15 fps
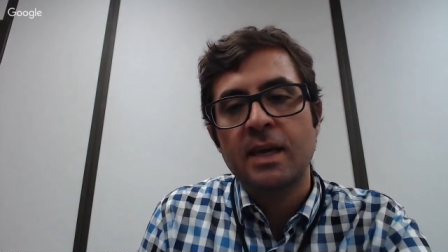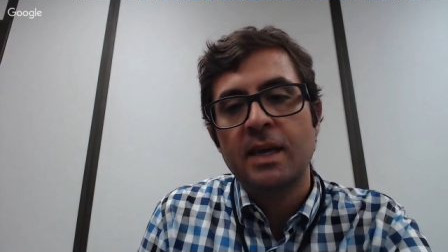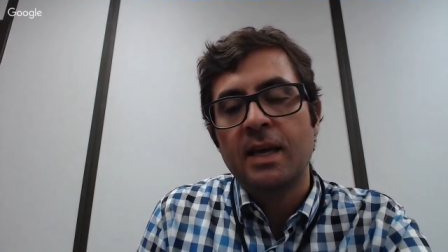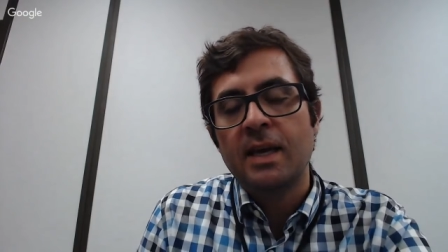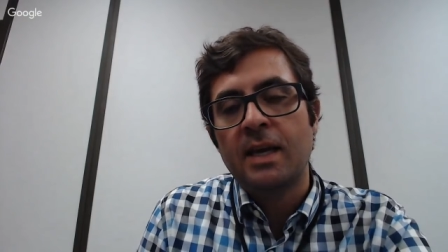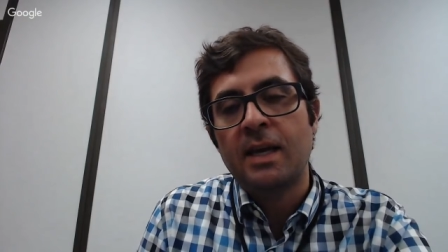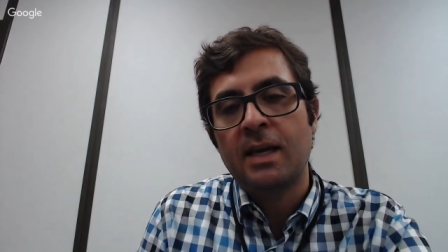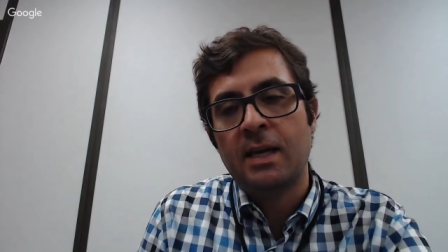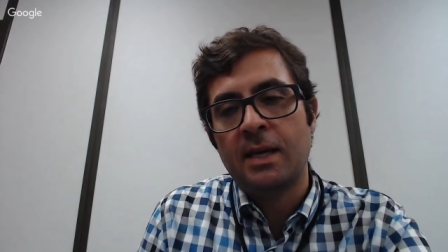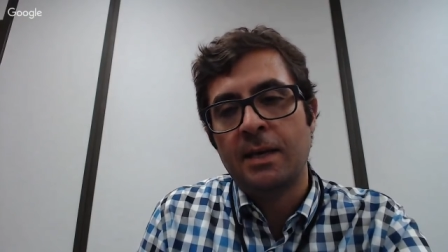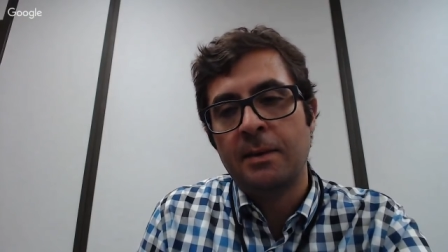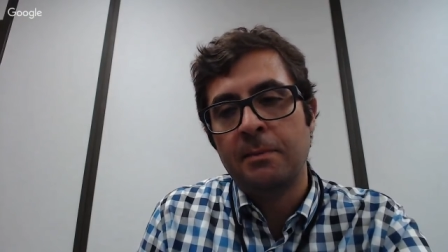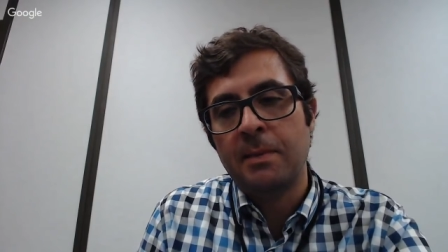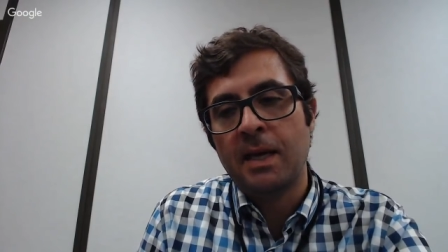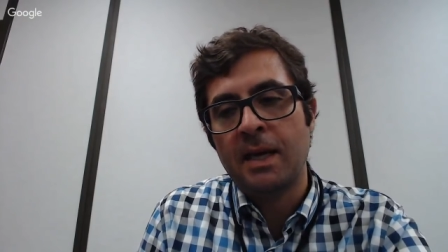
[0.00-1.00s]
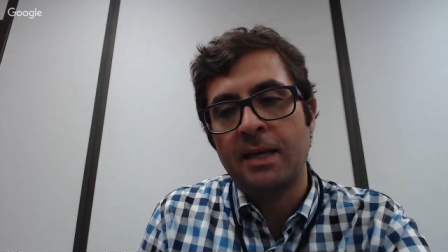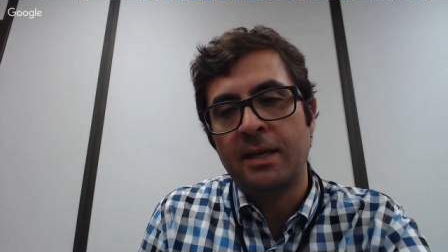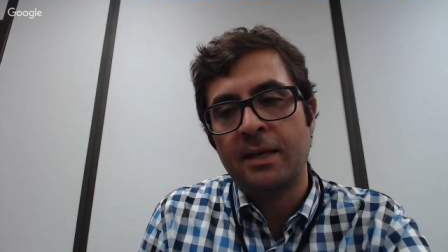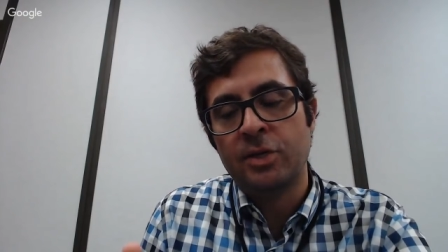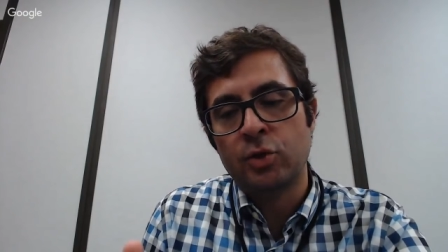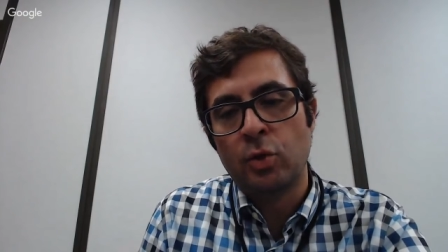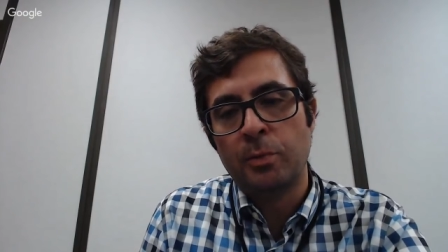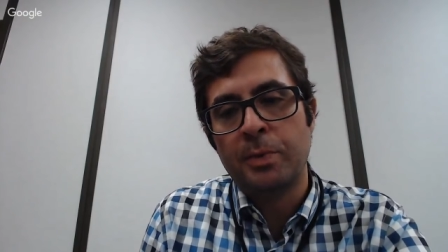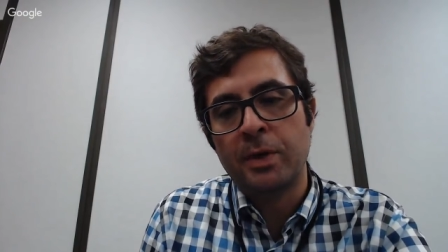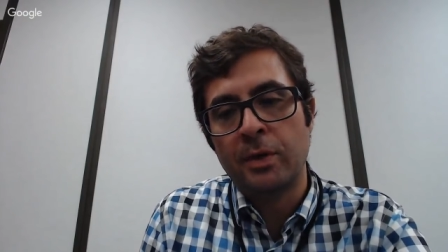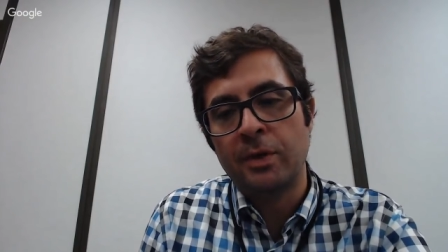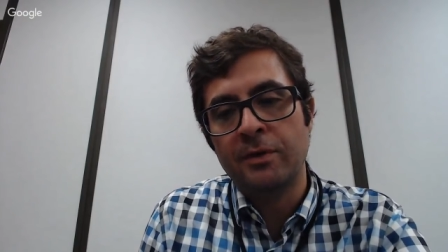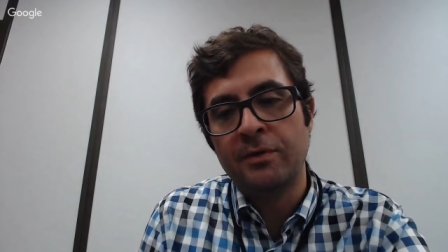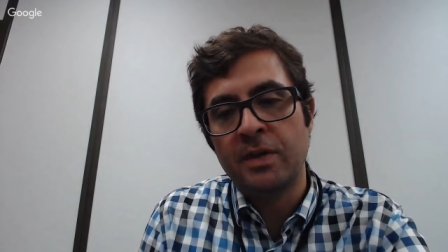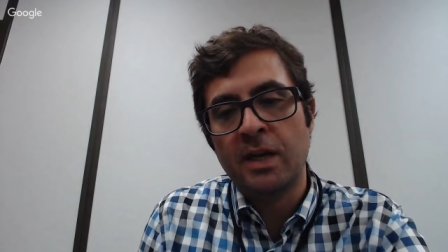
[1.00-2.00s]
And in a short period
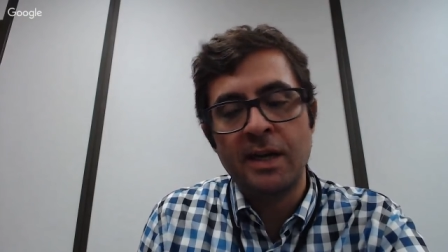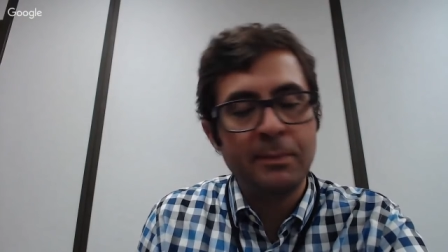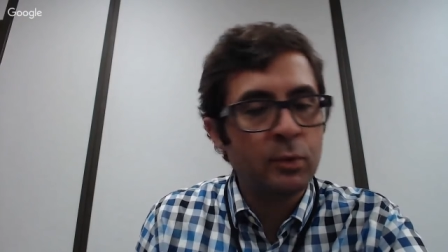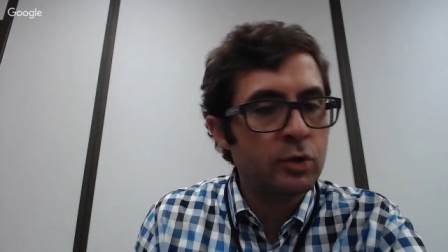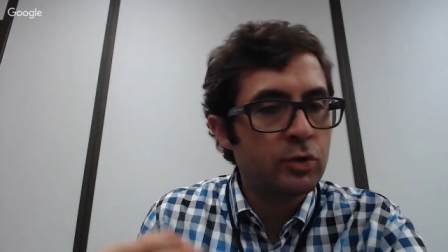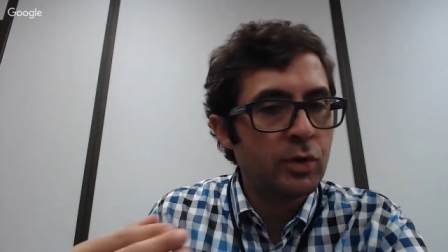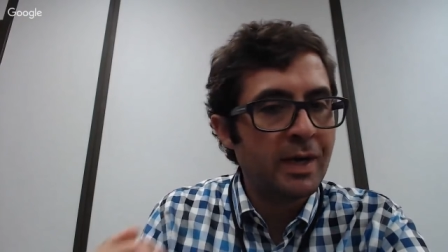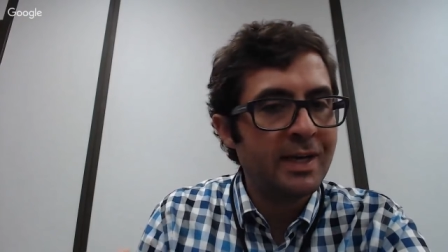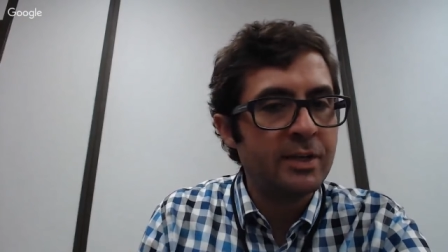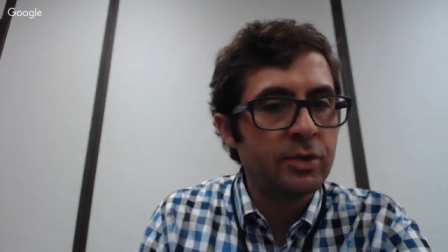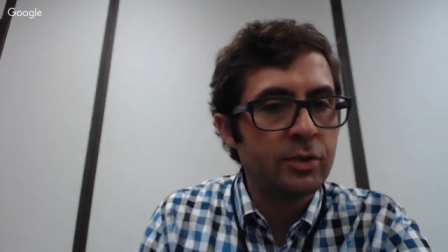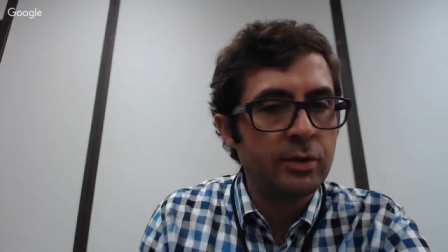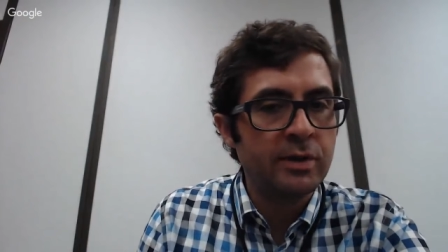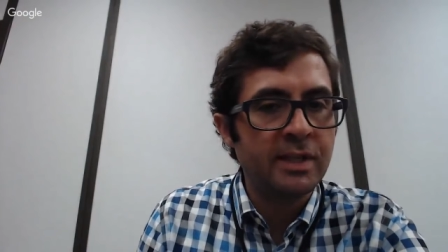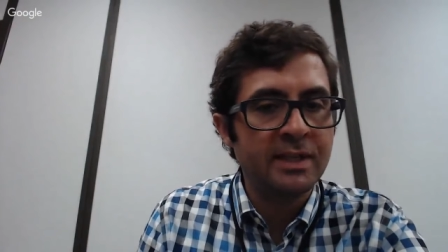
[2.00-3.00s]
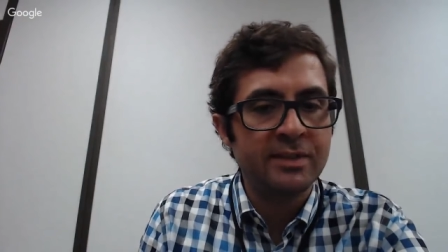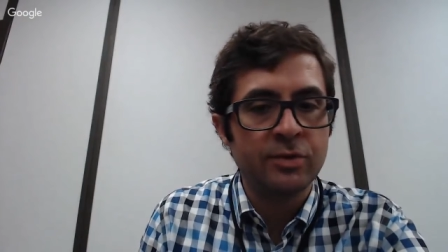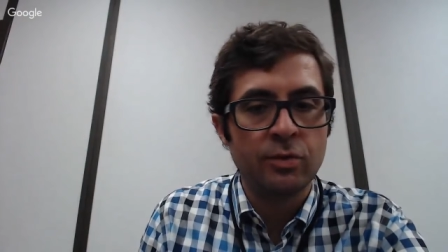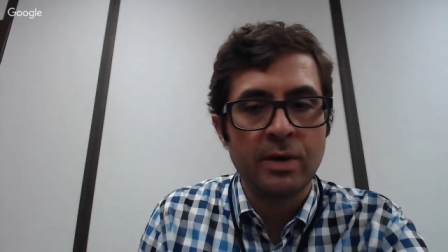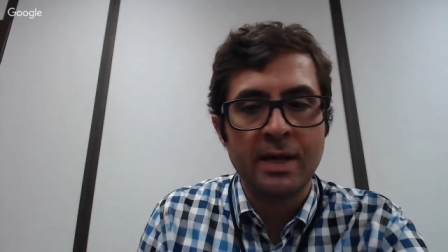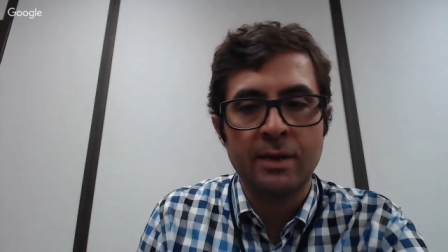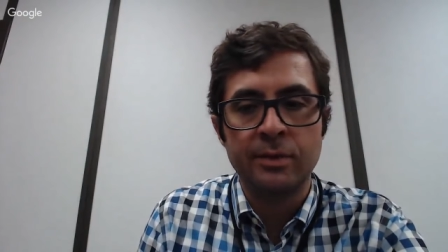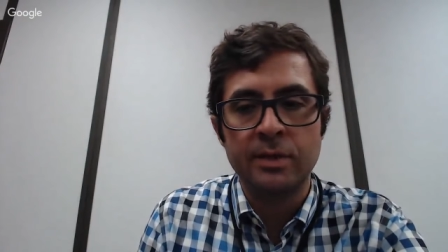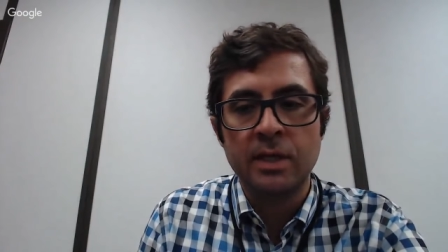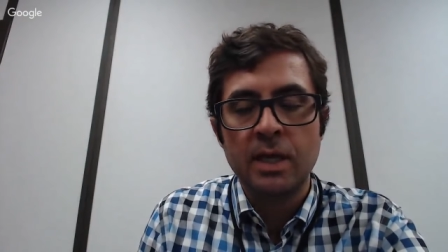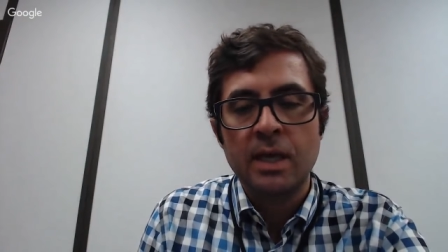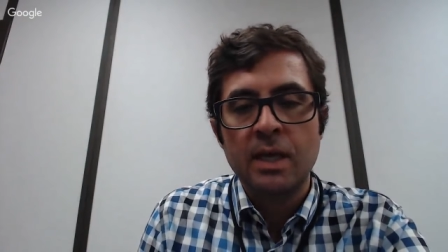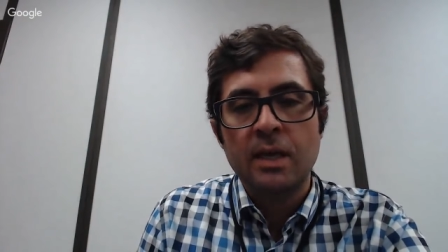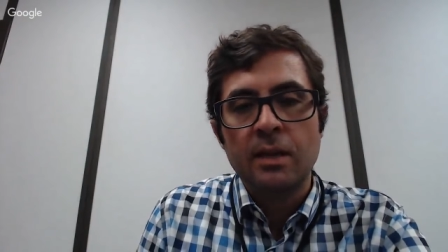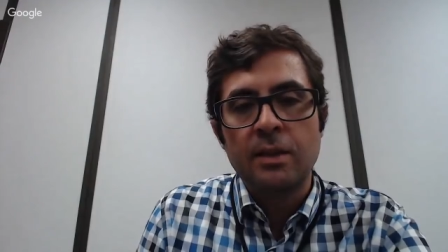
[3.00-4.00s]
of time, we're trying to turn things around.
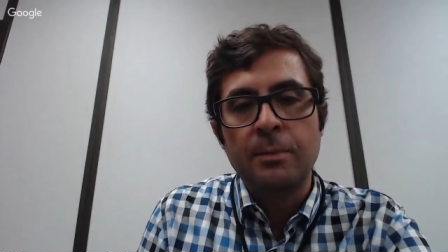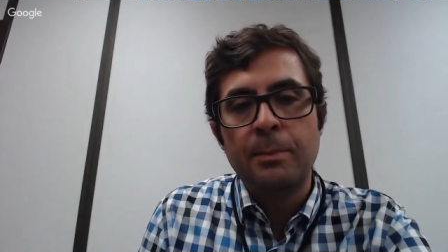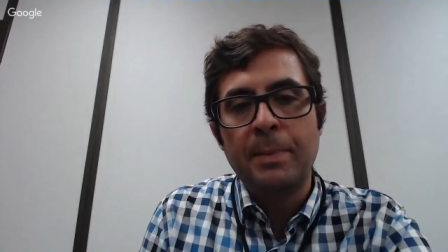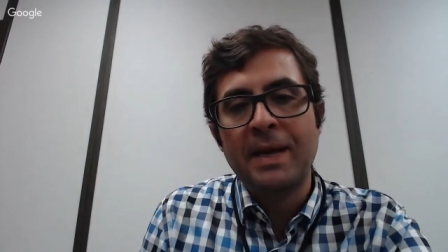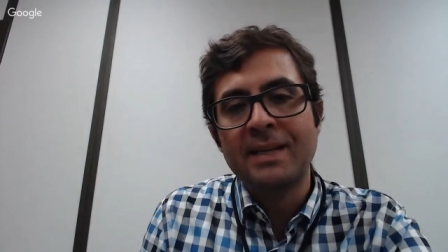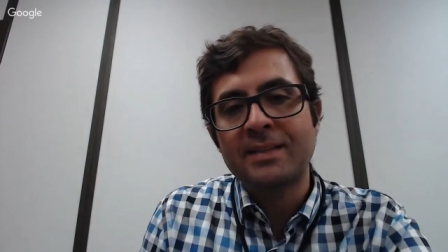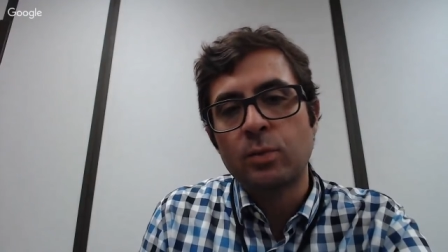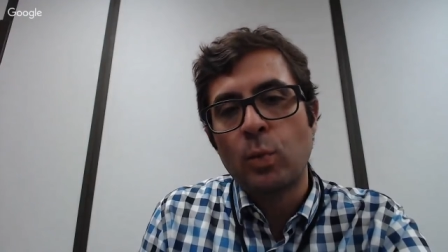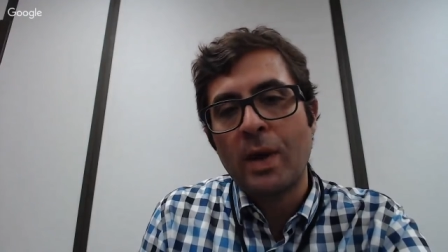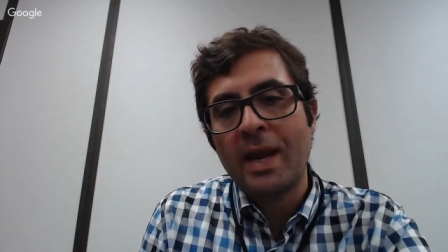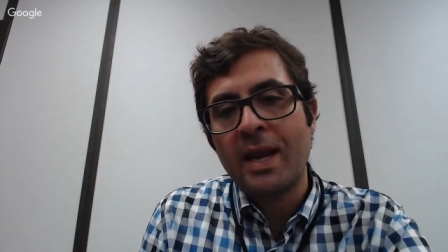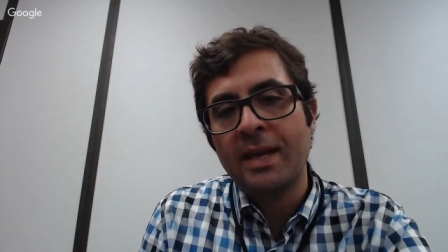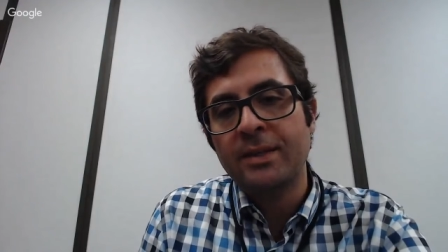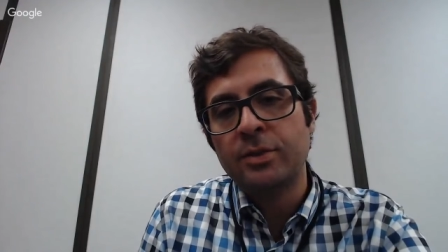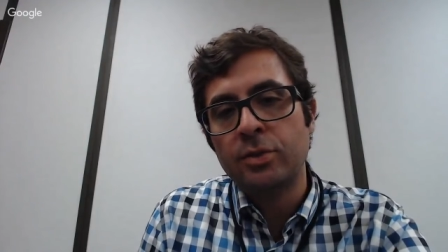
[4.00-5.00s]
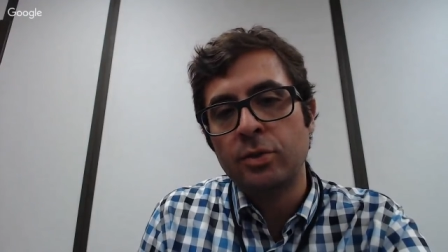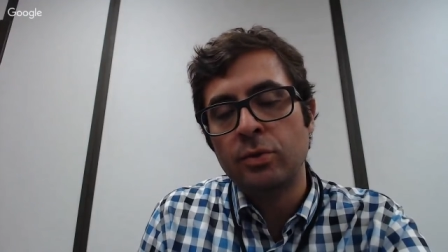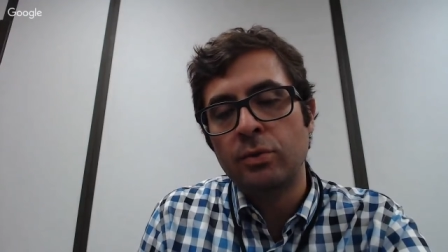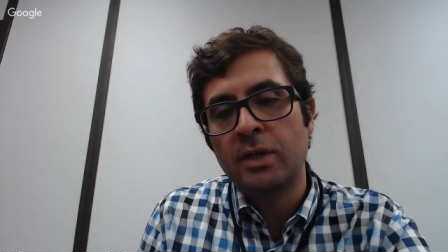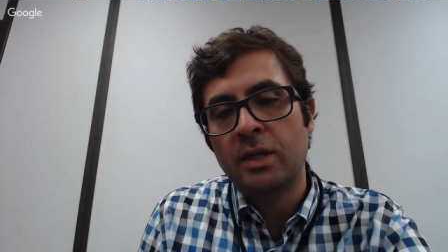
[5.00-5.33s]
The best way to